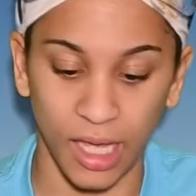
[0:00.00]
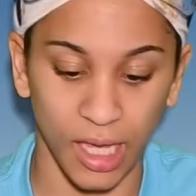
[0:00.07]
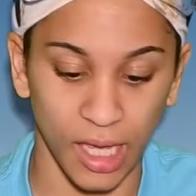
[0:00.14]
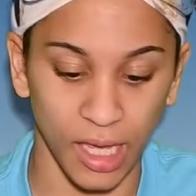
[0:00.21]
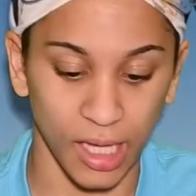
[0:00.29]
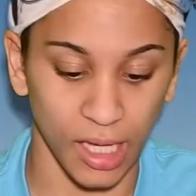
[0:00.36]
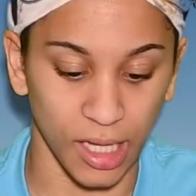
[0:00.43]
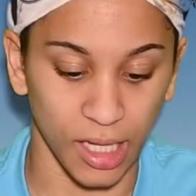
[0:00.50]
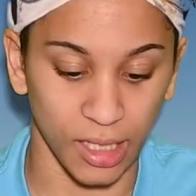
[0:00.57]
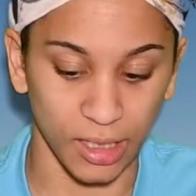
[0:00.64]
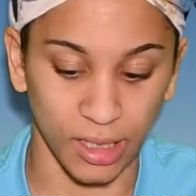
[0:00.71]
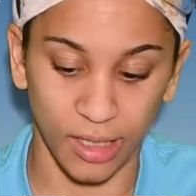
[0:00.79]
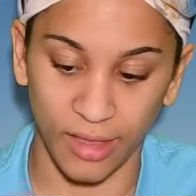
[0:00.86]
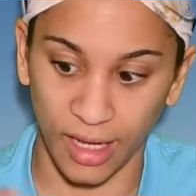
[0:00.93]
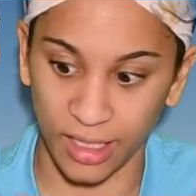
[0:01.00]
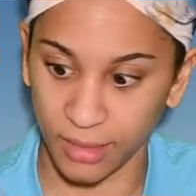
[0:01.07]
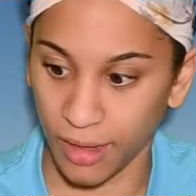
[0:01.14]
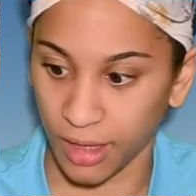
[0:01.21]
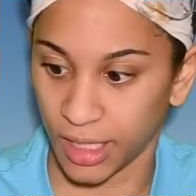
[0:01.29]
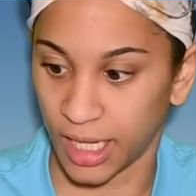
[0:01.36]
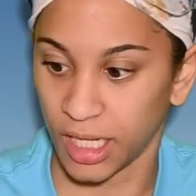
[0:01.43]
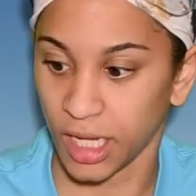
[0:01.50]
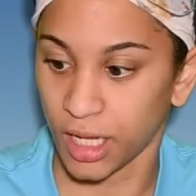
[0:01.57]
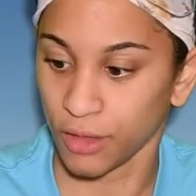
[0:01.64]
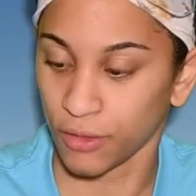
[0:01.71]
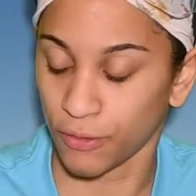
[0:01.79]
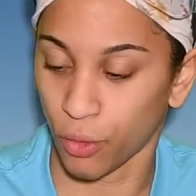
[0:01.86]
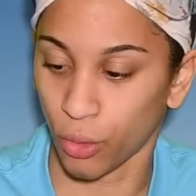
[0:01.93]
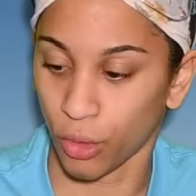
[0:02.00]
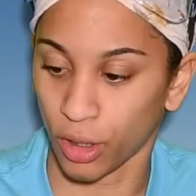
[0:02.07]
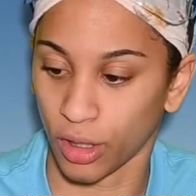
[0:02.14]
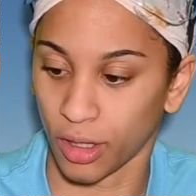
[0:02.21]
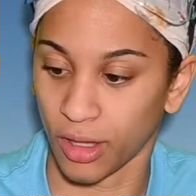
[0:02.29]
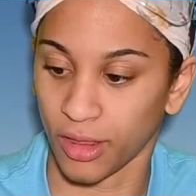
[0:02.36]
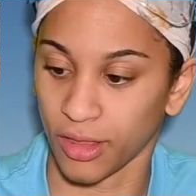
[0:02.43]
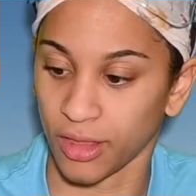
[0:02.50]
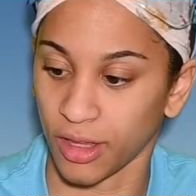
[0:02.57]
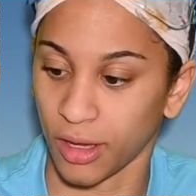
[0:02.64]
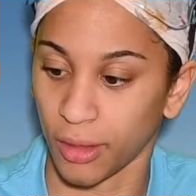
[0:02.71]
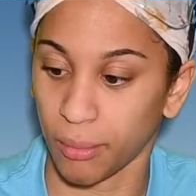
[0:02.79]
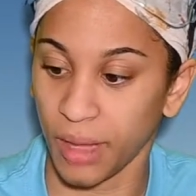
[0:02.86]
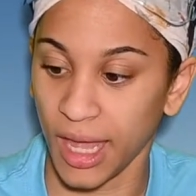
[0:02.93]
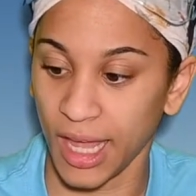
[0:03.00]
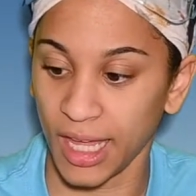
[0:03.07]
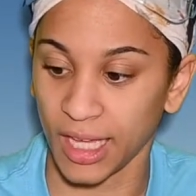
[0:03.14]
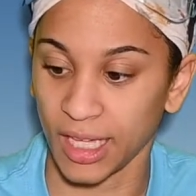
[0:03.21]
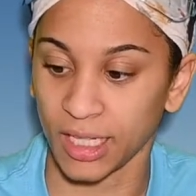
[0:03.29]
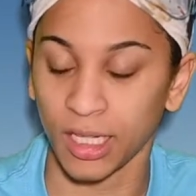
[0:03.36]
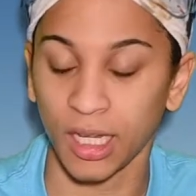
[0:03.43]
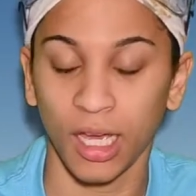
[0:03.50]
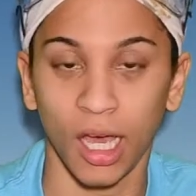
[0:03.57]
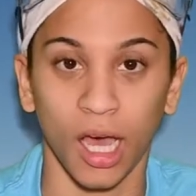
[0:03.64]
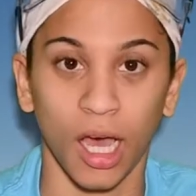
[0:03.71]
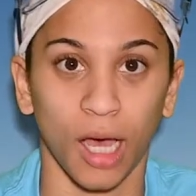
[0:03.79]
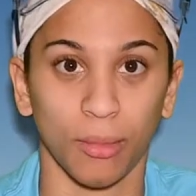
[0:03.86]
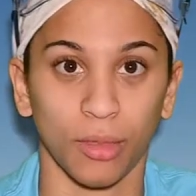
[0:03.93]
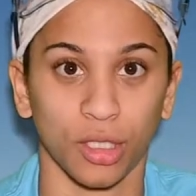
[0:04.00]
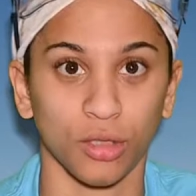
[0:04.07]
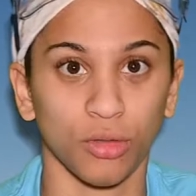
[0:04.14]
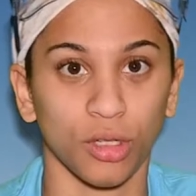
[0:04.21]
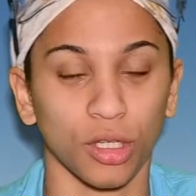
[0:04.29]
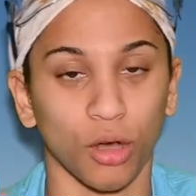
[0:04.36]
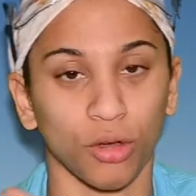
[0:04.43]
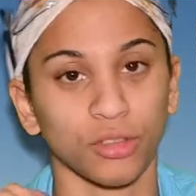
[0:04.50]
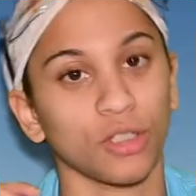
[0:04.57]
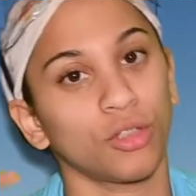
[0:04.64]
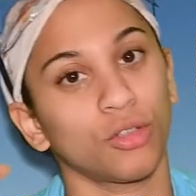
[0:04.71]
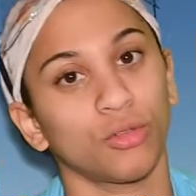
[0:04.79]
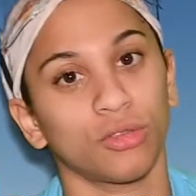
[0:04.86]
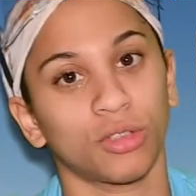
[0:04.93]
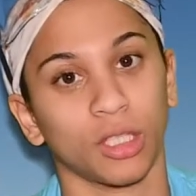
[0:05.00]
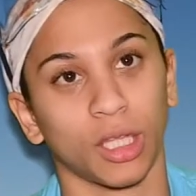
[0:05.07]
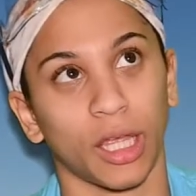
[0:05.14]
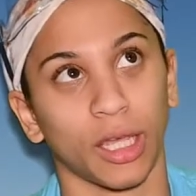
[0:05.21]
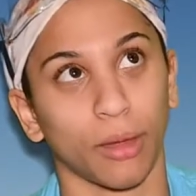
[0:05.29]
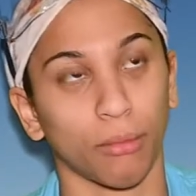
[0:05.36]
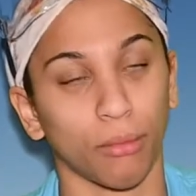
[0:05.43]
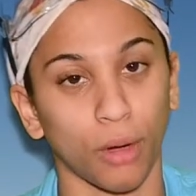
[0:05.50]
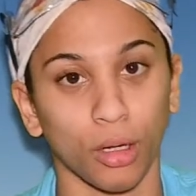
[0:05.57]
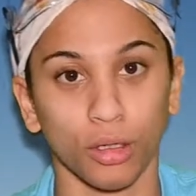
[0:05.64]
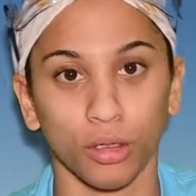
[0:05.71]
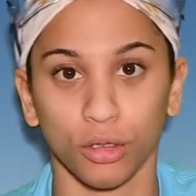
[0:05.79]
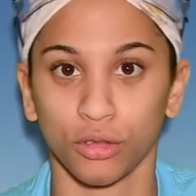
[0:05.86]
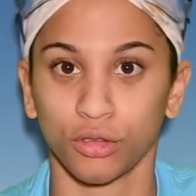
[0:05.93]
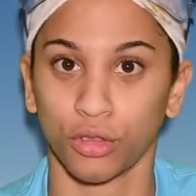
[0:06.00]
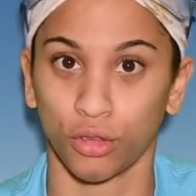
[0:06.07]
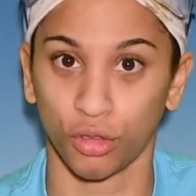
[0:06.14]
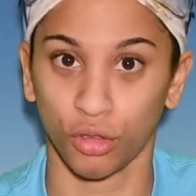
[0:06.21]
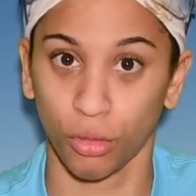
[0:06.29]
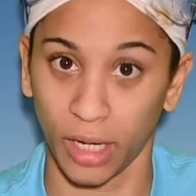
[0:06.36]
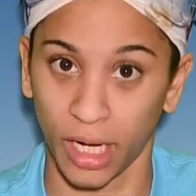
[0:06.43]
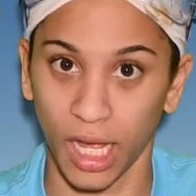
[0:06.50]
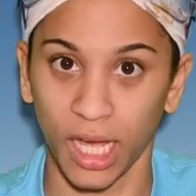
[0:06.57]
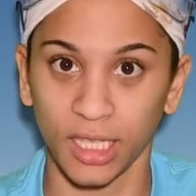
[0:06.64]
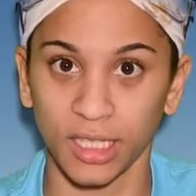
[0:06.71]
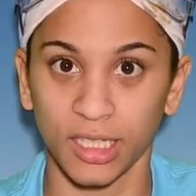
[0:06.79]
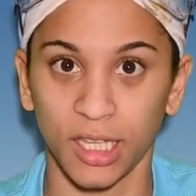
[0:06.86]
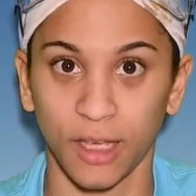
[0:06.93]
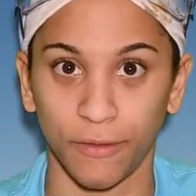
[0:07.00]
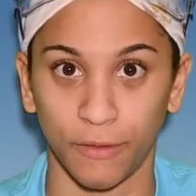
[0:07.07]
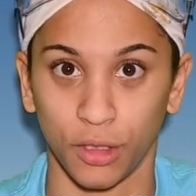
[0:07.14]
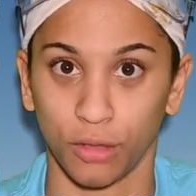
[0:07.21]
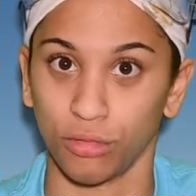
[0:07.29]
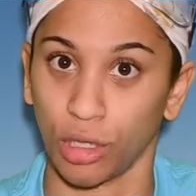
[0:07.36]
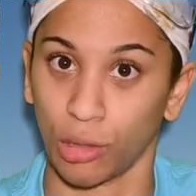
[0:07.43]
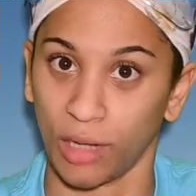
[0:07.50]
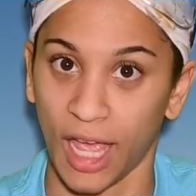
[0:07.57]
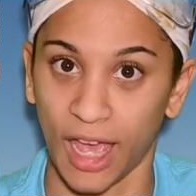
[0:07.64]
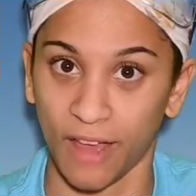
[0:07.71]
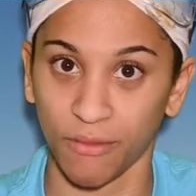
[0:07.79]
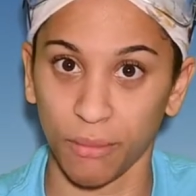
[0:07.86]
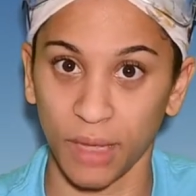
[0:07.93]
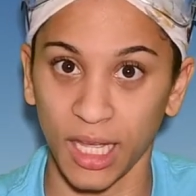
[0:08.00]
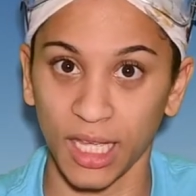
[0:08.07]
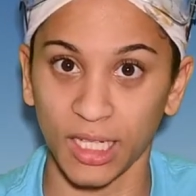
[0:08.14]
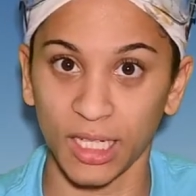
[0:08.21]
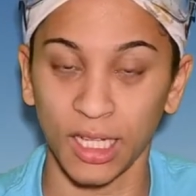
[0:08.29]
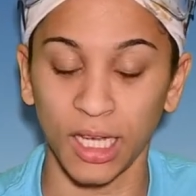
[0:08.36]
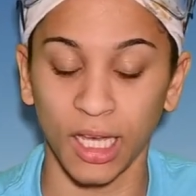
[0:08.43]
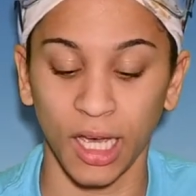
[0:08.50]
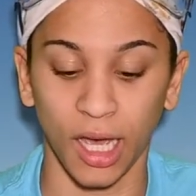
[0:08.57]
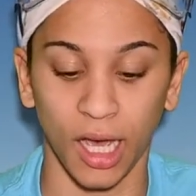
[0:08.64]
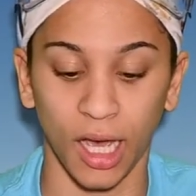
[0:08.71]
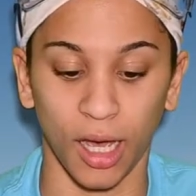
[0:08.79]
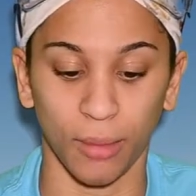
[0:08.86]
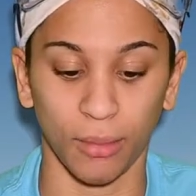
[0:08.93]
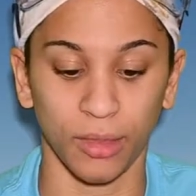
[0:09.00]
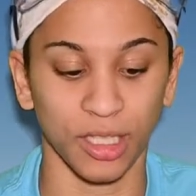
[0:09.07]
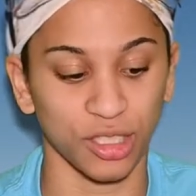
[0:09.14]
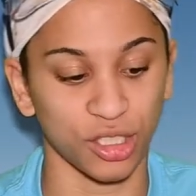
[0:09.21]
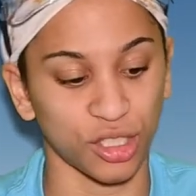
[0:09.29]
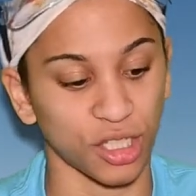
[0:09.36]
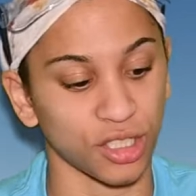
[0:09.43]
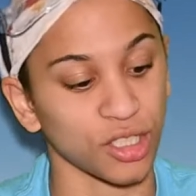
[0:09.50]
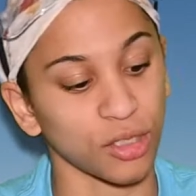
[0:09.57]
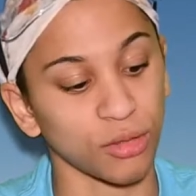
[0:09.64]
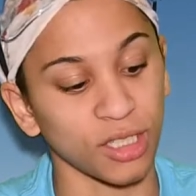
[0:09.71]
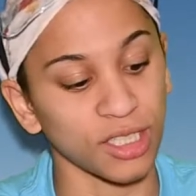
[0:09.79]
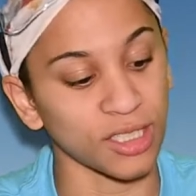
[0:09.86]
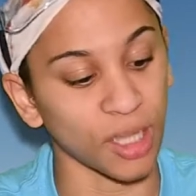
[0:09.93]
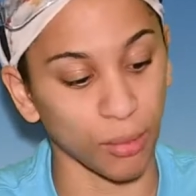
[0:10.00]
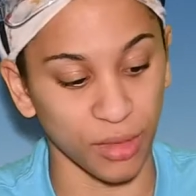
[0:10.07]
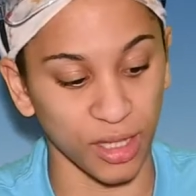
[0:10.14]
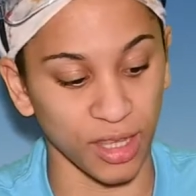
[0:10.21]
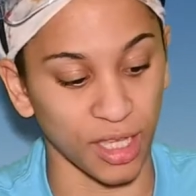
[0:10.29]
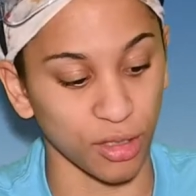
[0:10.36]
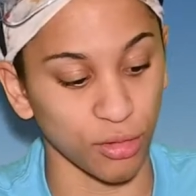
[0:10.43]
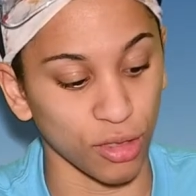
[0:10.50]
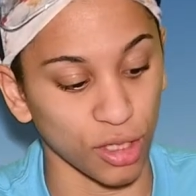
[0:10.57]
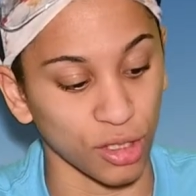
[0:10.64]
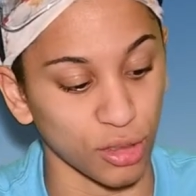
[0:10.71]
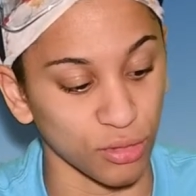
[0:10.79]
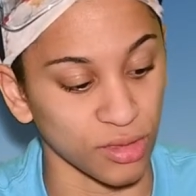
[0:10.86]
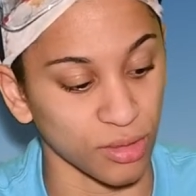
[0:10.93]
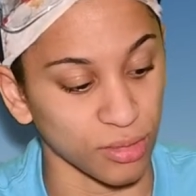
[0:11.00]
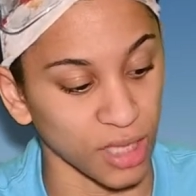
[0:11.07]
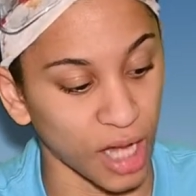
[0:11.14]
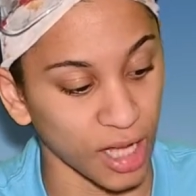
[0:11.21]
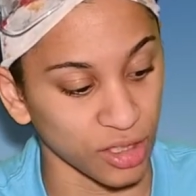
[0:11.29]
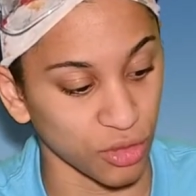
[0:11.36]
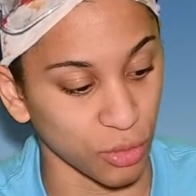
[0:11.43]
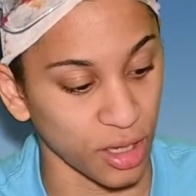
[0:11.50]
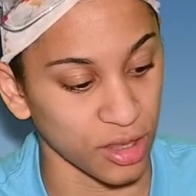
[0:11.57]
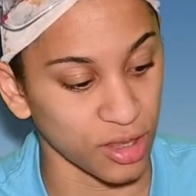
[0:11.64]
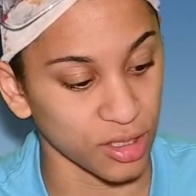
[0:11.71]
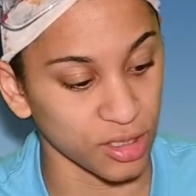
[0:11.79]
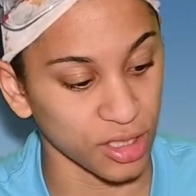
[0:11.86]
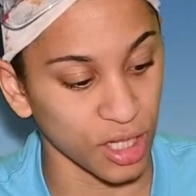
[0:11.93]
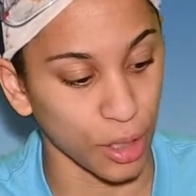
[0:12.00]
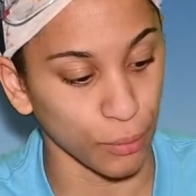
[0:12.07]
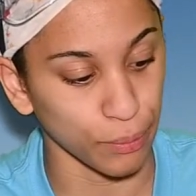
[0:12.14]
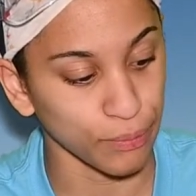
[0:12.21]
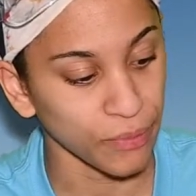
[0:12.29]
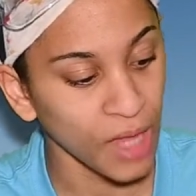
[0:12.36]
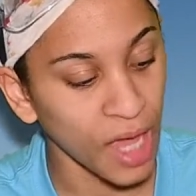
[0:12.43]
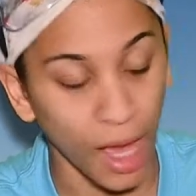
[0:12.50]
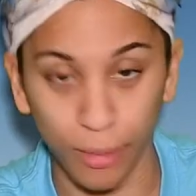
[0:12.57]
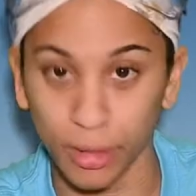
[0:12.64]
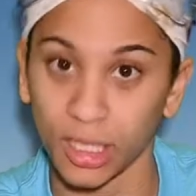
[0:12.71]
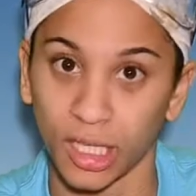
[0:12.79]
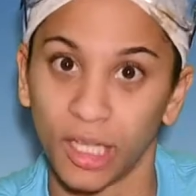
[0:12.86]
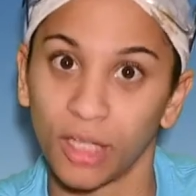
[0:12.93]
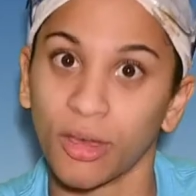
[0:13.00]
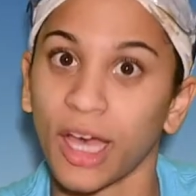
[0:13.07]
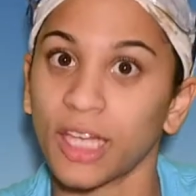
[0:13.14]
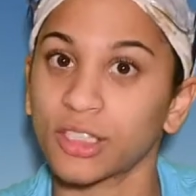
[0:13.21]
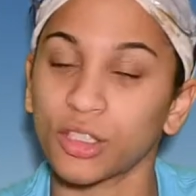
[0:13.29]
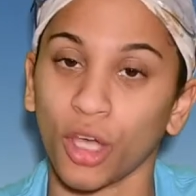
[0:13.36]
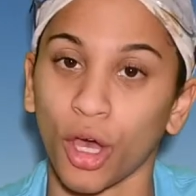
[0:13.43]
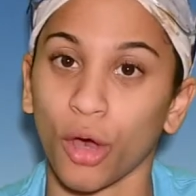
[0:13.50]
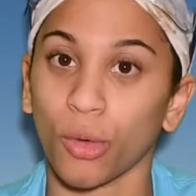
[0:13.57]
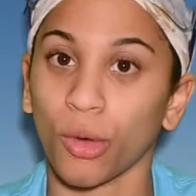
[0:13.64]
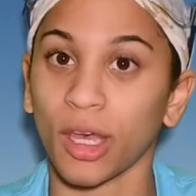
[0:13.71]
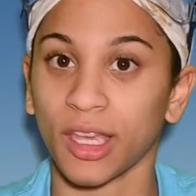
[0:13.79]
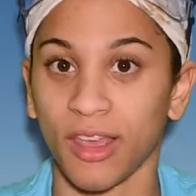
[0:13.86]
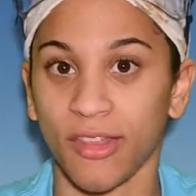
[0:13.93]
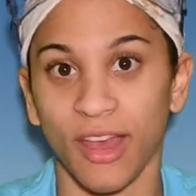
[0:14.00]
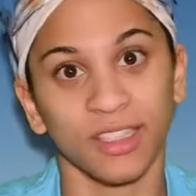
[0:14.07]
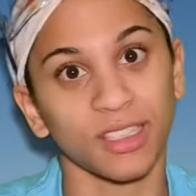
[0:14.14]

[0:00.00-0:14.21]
and that is about it. For the paint, you could also use like markers or crayons if you don't have paint. It's just you need something that you can do some dots with. So I'm gonna let you guys go get that